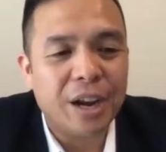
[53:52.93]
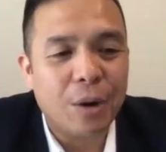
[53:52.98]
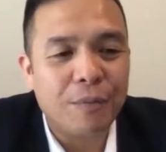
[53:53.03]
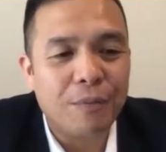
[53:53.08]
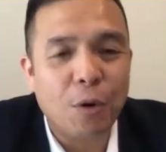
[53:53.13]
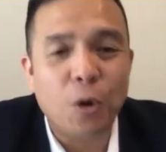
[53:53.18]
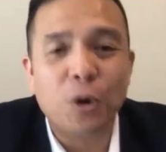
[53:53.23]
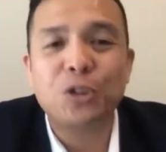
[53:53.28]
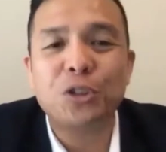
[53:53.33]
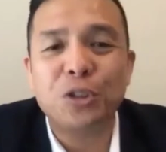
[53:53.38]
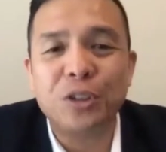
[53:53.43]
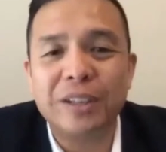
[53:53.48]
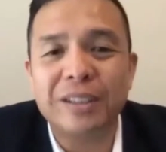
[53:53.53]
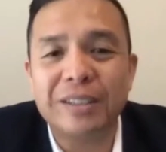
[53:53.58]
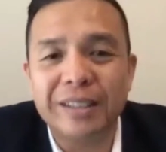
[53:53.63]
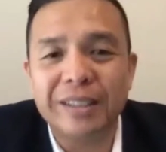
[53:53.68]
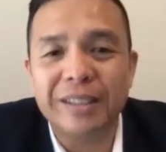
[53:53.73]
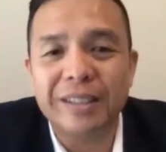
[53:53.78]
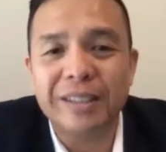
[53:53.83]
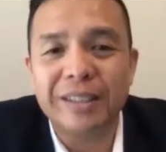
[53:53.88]

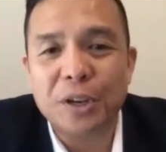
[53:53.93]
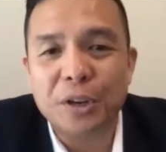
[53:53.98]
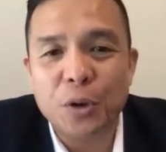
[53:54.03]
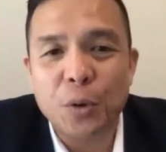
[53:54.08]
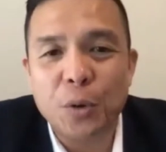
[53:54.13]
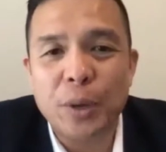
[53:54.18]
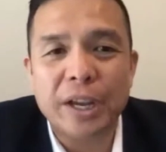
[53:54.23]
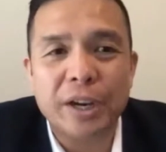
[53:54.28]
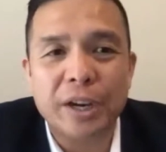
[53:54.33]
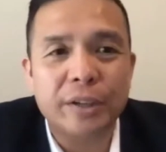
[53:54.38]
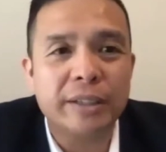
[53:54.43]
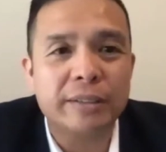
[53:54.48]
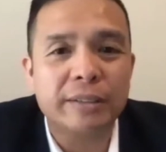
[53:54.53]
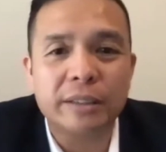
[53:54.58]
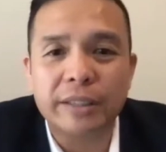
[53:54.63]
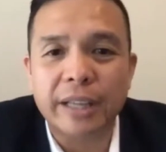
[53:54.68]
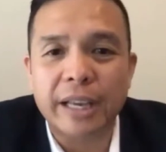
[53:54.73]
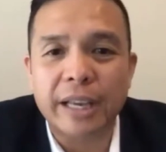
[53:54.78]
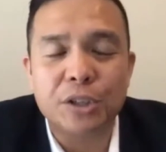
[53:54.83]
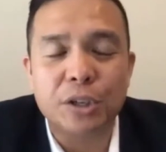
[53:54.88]
fortunately, when you're doing your
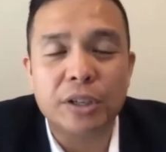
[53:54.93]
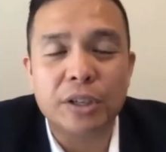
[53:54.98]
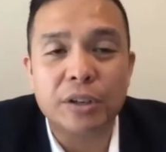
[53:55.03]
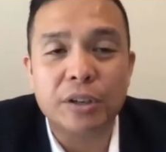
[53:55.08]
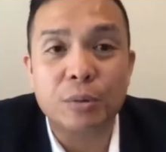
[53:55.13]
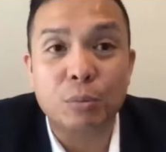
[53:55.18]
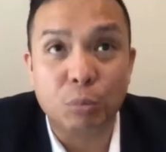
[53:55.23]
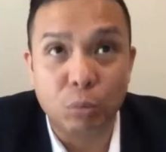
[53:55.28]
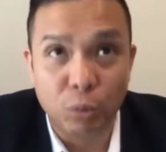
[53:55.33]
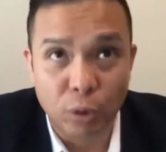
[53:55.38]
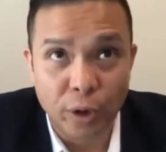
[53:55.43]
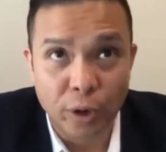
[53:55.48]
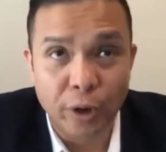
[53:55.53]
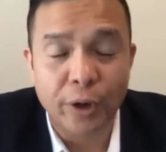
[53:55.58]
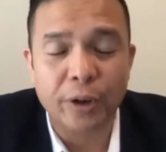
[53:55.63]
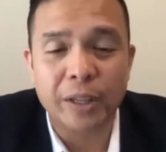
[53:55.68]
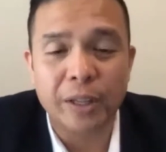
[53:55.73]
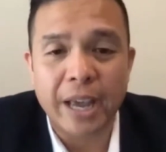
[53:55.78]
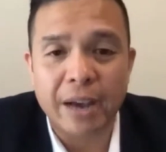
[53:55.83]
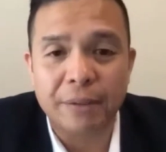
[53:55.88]
dissertation, you
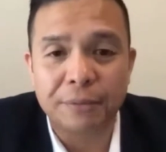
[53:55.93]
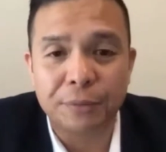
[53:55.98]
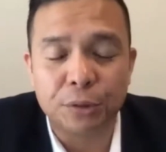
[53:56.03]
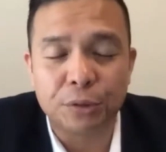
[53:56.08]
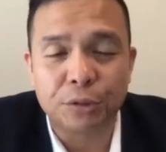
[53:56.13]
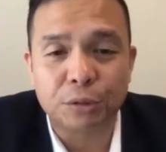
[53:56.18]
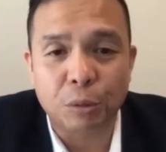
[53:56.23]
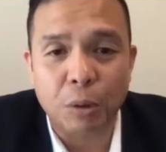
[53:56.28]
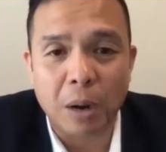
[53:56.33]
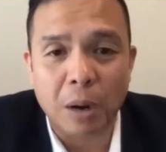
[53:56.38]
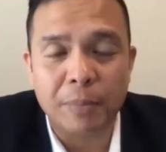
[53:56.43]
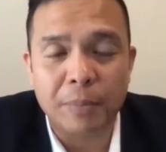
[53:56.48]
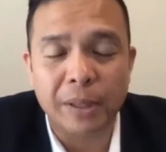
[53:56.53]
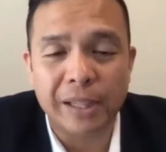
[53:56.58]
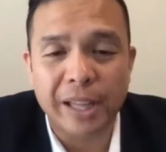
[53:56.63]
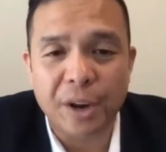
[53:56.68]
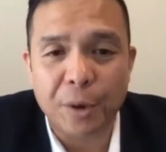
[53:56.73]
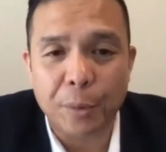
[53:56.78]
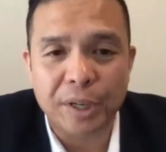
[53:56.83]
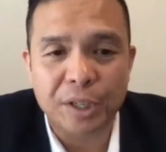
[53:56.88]
really have to scrub the
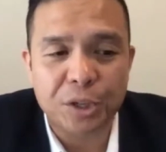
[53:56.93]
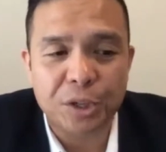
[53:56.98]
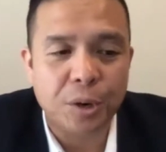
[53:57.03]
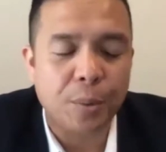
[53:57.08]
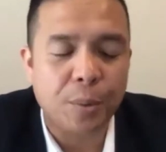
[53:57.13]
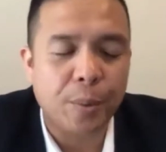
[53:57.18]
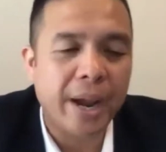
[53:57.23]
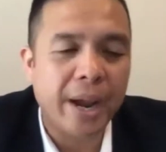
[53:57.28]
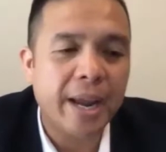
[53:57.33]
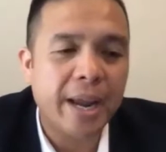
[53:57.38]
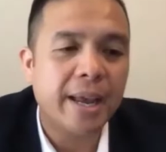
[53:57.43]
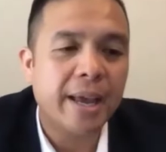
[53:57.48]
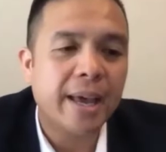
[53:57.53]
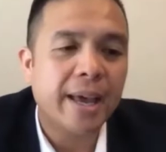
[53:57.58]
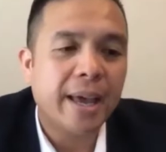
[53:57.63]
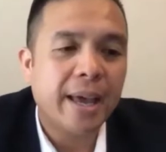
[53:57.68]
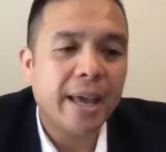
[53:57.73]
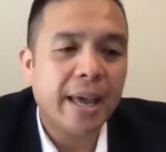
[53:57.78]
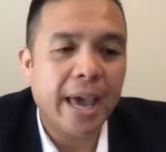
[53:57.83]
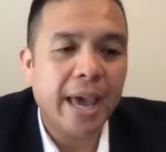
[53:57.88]
literature, right?
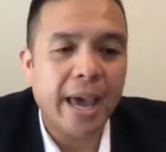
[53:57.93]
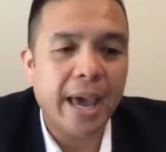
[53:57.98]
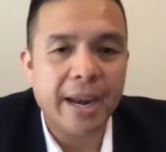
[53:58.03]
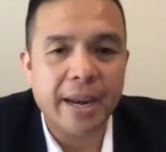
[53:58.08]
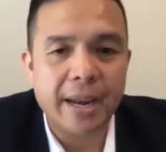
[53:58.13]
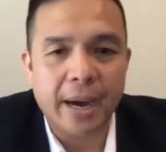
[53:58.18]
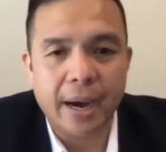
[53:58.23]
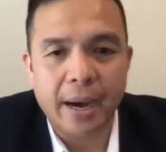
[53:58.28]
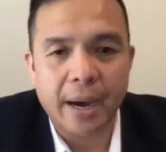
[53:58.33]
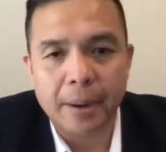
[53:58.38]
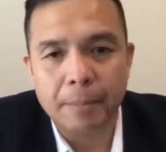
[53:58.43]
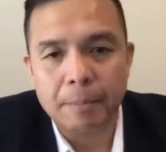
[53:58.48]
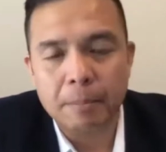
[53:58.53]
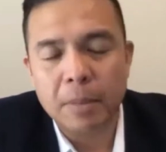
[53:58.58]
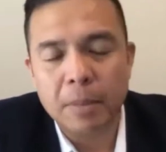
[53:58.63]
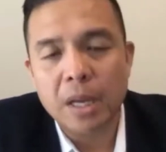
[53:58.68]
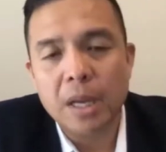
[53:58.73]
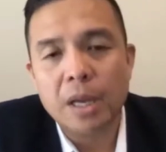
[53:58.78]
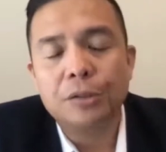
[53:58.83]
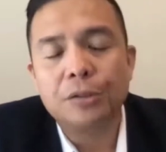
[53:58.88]
And
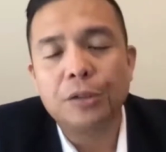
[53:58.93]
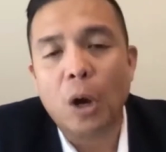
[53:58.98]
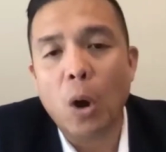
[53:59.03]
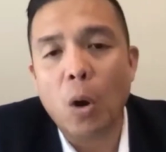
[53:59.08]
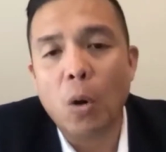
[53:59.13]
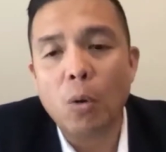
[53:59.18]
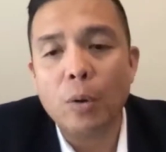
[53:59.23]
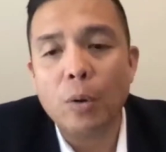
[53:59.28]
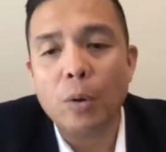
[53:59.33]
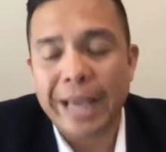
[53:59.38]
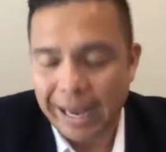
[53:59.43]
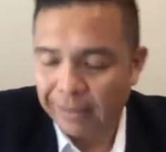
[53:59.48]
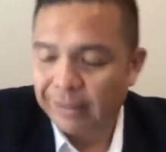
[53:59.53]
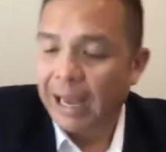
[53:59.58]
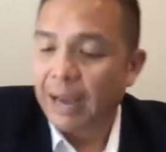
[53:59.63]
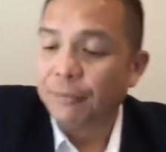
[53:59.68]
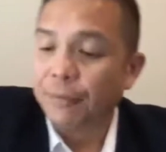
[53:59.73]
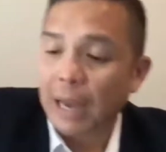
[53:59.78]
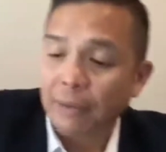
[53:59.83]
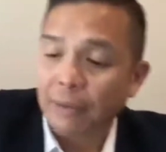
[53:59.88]
so yes,
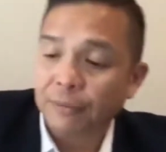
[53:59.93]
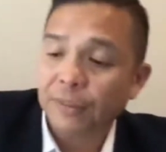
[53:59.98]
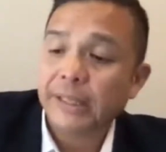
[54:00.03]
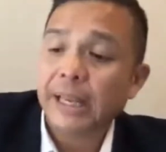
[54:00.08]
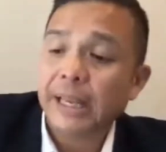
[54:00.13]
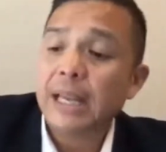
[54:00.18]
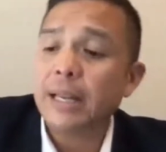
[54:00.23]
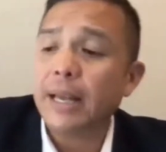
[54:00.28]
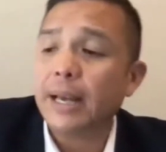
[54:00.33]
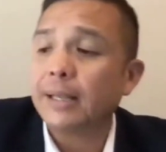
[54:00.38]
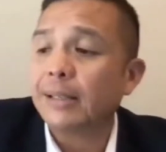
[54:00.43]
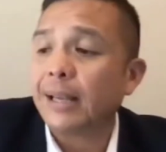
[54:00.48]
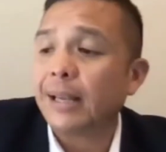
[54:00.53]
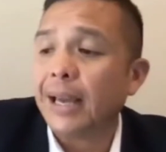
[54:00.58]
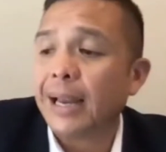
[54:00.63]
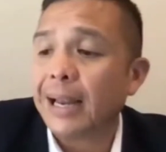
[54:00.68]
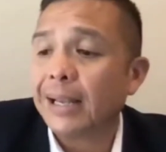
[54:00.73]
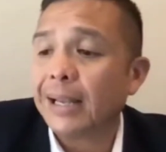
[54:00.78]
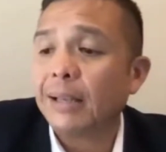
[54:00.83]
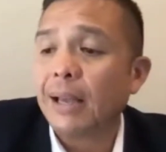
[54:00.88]
I've seen this,
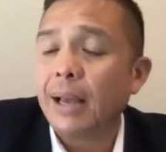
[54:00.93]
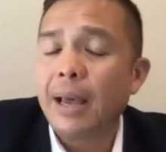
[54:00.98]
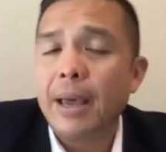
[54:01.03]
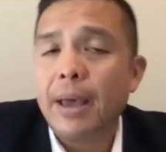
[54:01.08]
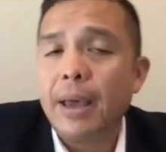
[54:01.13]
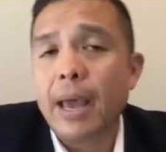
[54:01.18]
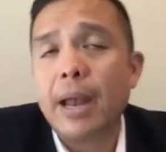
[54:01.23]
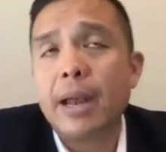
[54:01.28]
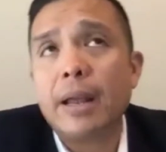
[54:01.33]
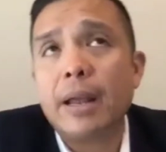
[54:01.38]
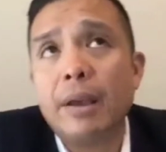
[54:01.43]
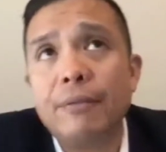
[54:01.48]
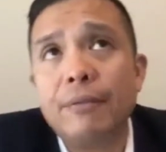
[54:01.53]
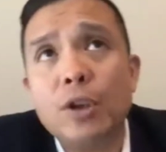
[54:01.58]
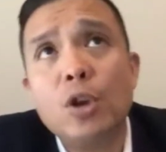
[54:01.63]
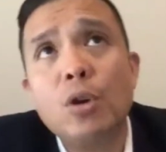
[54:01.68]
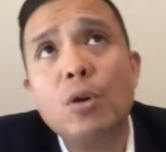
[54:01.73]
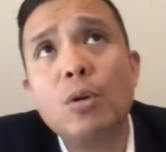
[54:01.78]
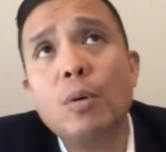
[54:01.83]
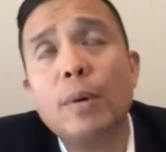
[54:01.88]
and if
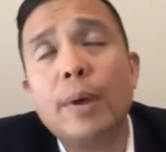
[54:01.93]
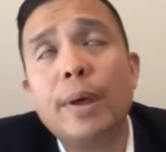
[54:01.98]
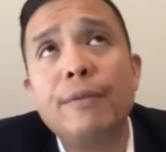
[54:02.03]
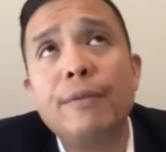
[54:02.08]
you